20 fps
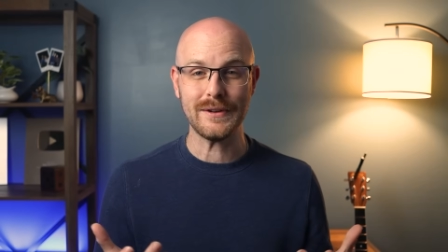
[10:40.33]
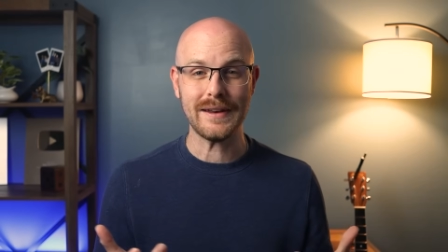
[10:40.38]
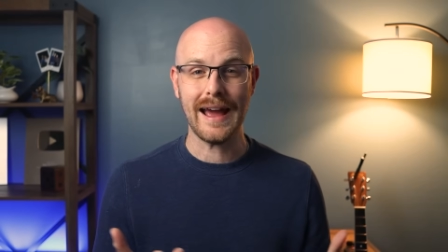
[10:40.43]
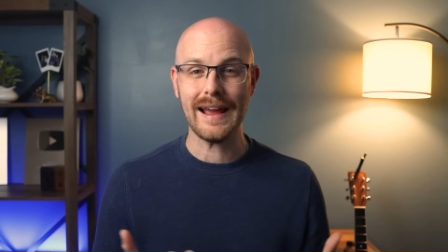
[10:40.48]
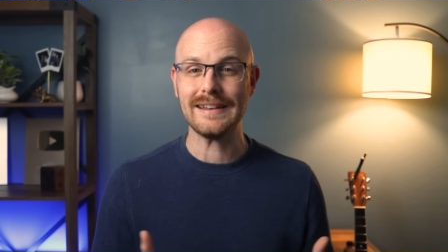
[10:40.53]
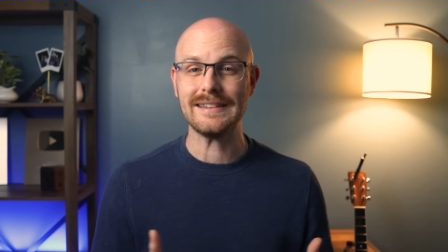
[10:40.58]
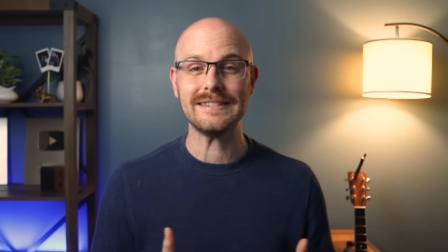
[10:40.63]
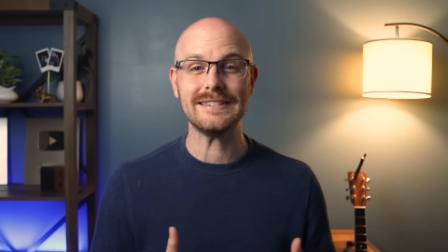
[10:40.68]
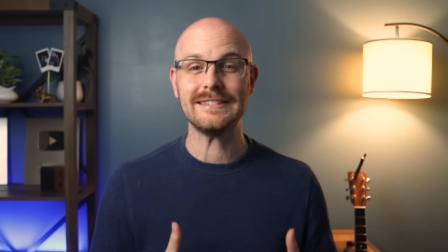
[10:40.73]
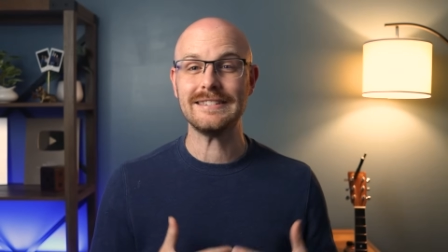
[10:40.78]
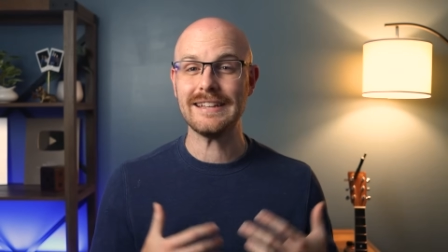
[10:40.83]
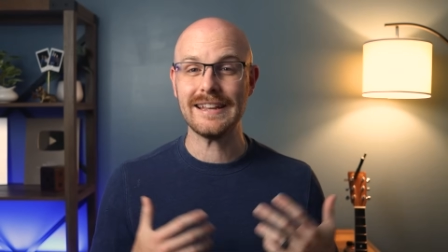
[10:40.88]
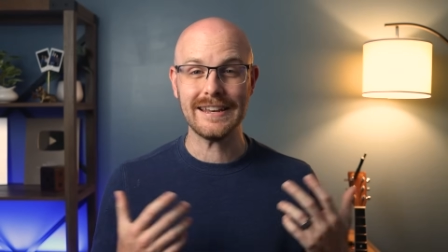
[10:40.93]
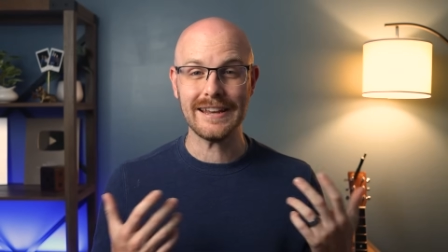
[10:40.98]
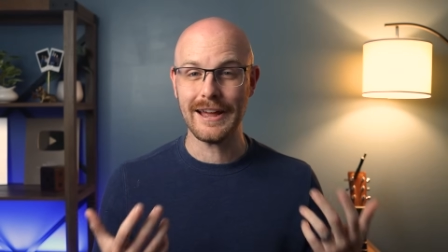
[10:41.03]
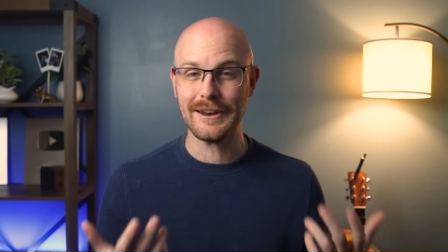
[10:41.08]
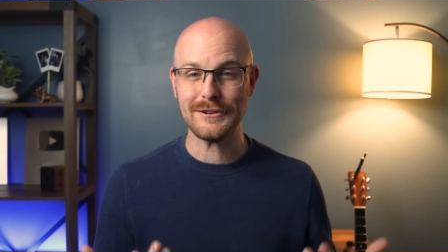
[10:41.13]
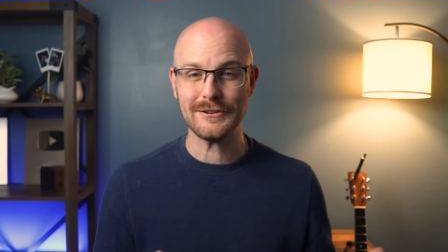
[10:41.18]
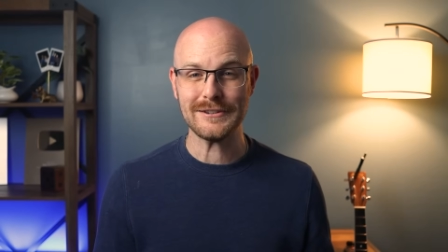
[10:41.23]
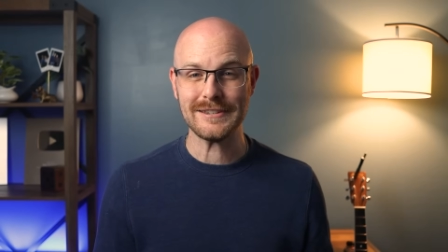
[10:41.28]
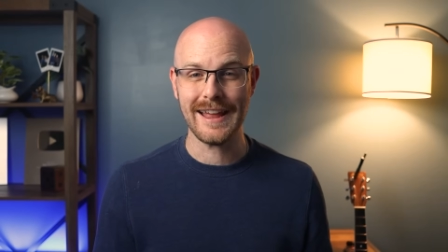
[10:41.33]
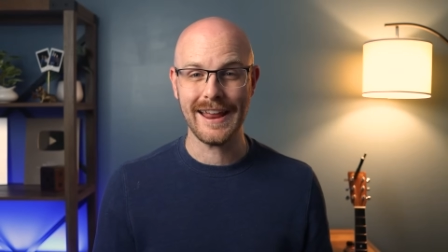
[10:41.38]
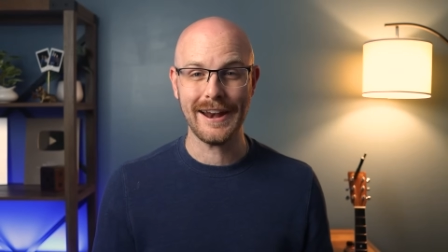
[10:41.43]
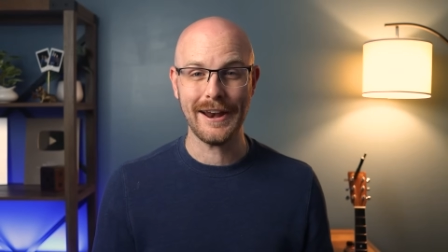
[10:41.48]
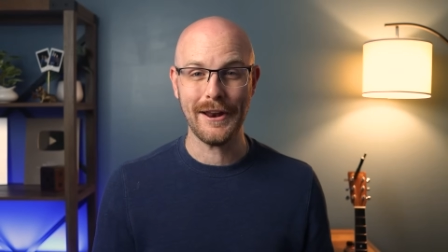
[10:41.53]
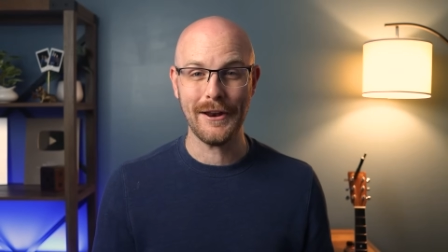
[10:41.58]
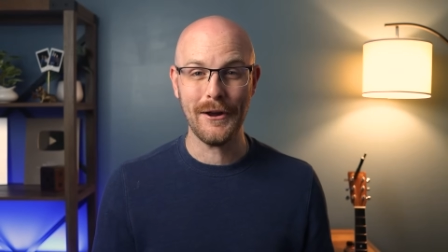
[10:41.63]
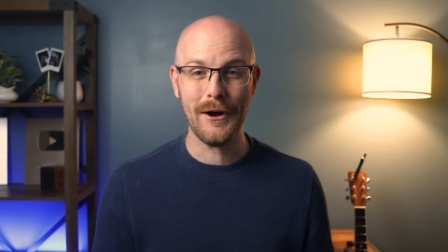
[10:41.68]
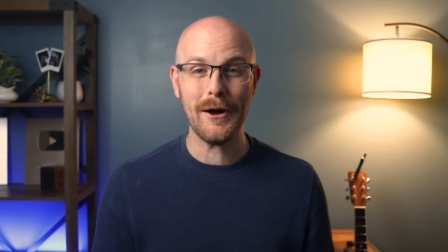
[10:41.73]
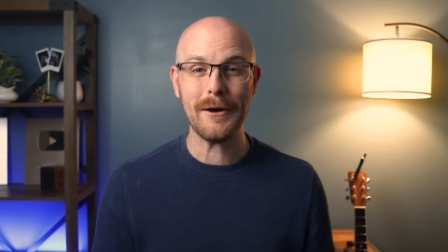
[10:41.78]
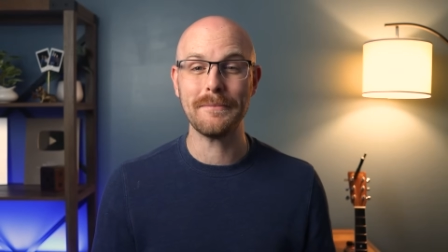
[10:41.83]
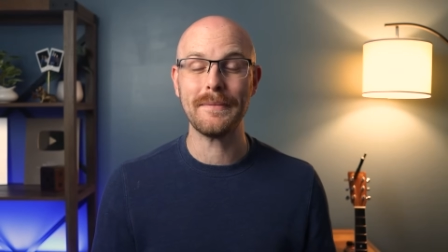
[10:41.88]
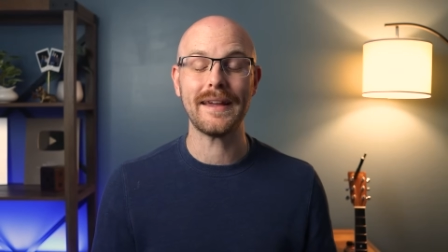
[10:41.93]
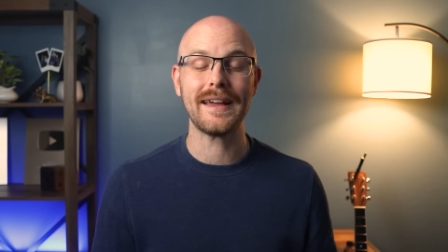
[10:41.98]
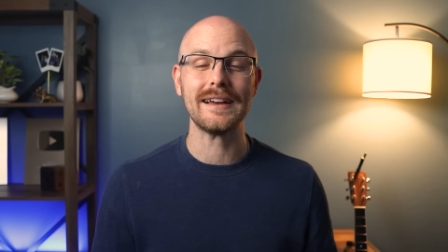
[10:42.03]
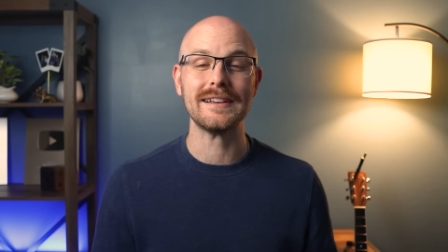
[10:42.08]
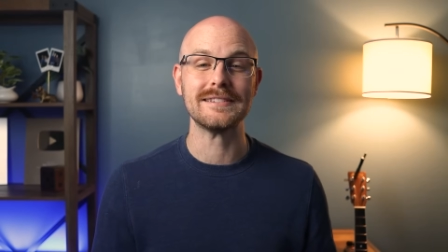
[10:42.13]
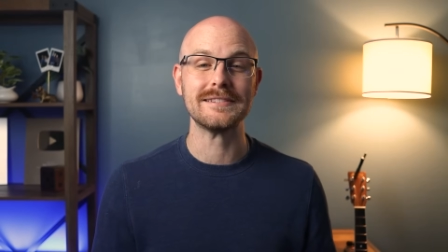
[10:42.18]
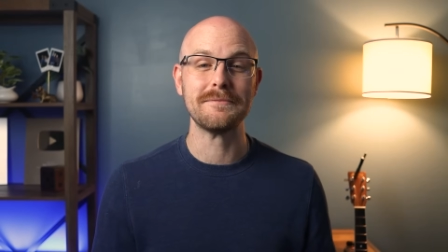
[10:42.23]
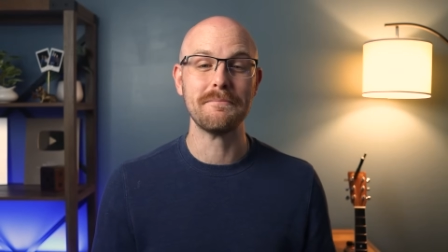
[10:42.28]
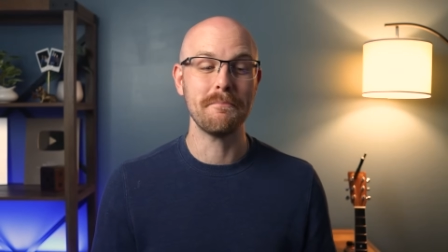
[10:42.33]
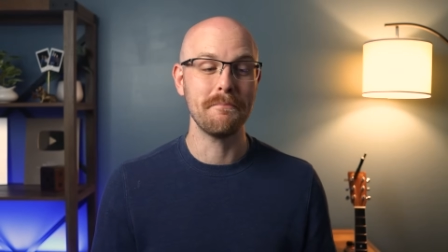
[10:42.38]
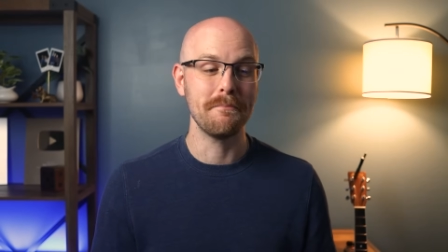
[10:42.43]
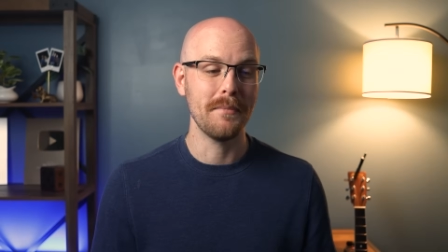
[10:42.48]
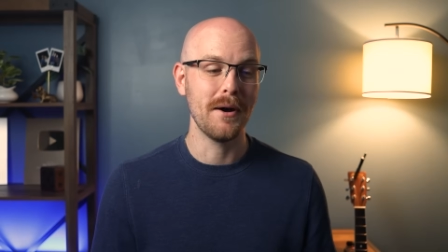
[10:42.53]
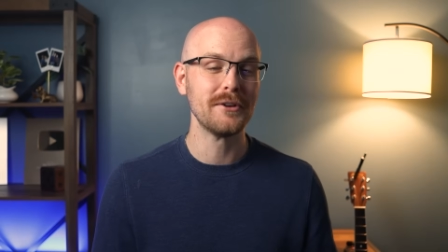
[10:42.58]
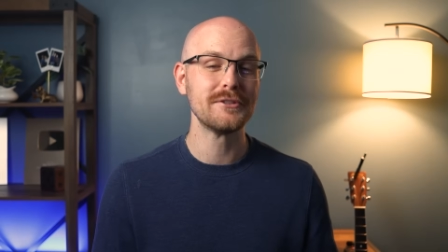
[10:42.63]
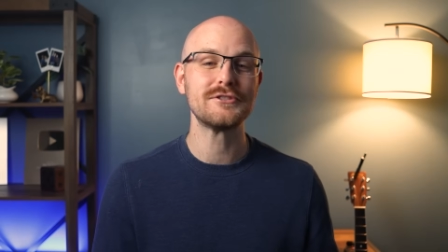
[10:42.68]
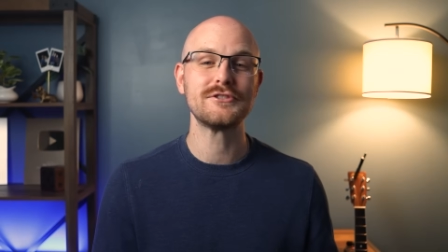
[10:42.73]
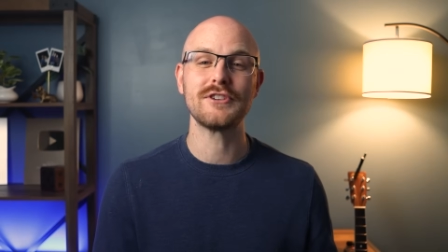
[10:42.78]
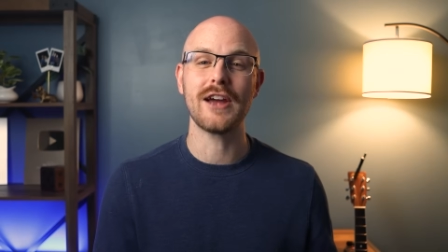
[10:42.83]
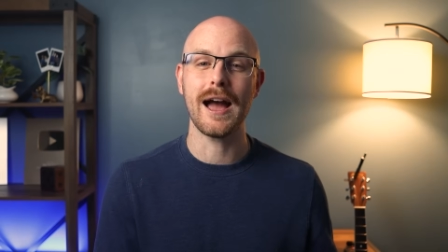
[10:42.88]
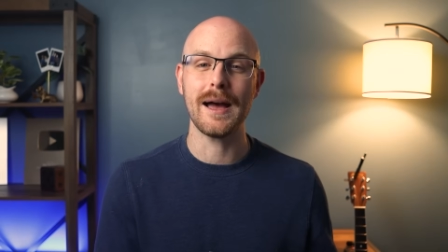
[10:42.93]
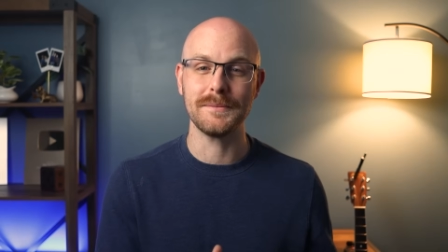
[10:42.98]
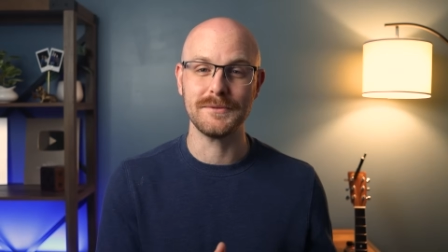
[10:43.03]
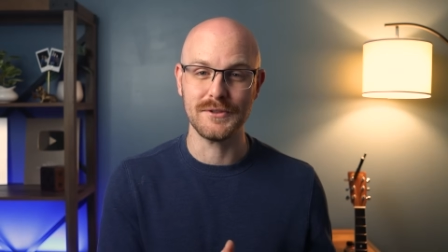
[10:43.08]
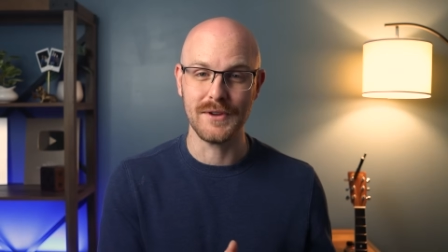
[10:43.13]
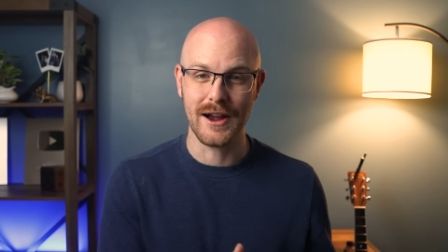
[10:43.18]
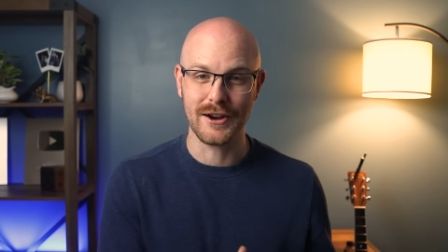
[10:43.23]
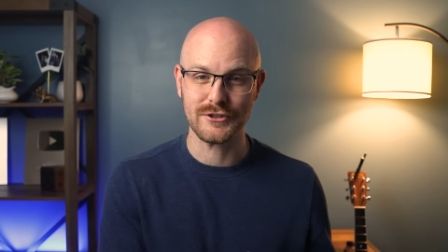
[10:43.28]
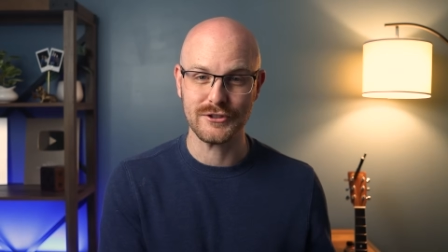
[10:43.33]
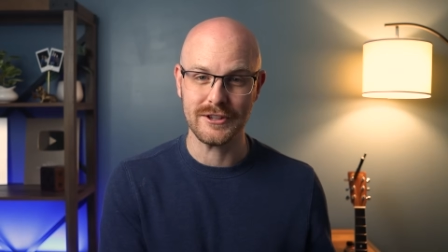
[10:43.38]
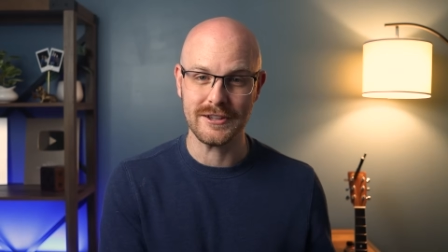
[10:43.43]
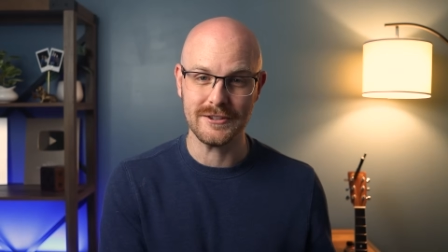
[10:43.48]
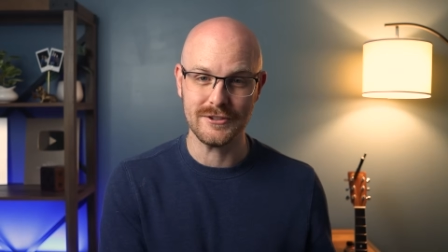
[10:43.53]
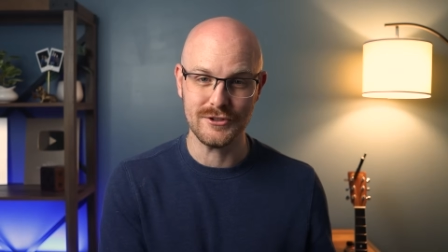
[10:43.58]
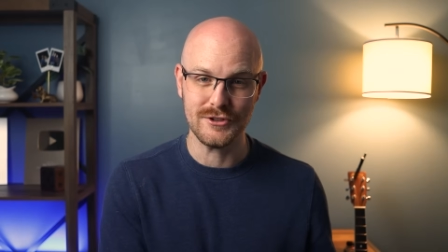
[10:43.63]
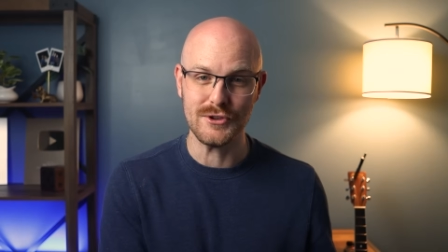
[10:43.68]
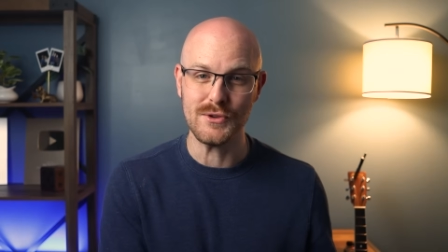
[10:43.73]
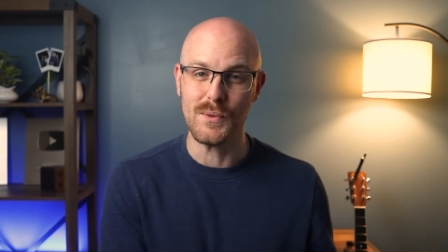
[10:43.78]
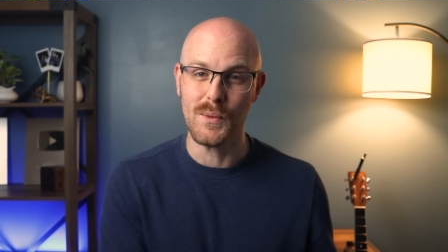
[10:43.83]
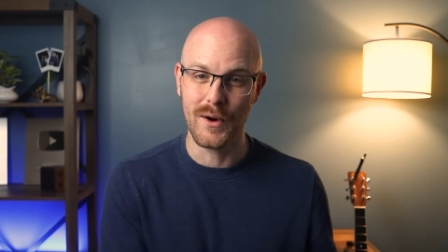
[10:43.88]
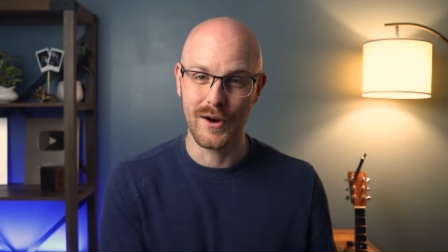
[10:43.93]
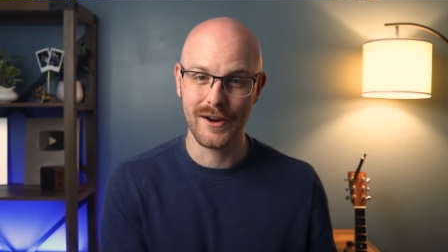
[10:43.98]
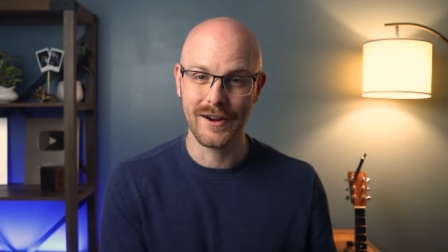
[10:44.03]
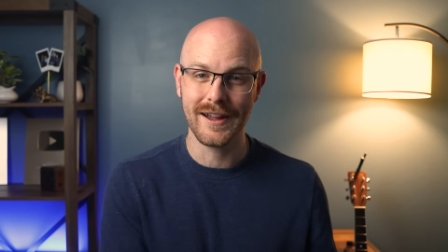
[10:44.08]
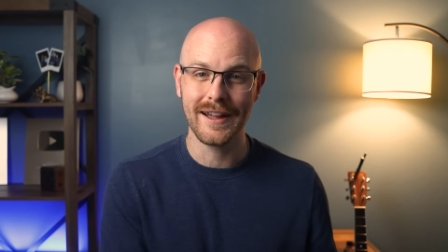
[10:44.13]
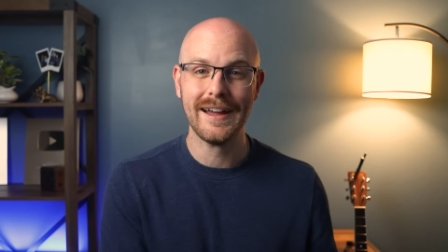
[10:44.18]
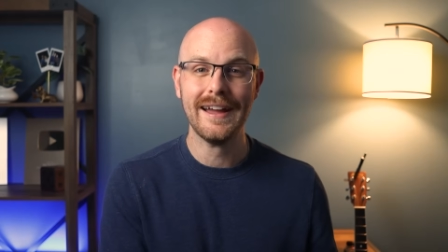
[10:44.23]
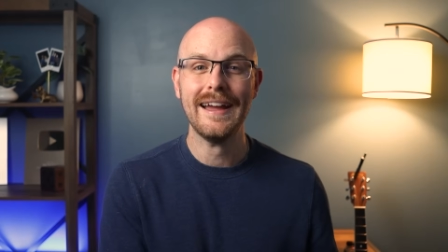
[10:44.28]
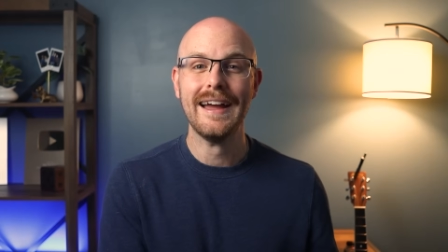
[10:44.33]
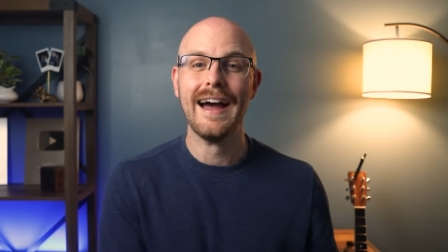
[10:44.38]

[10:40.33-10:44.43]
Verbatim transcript: and I didn't understand it at all because most jobs you actually do work.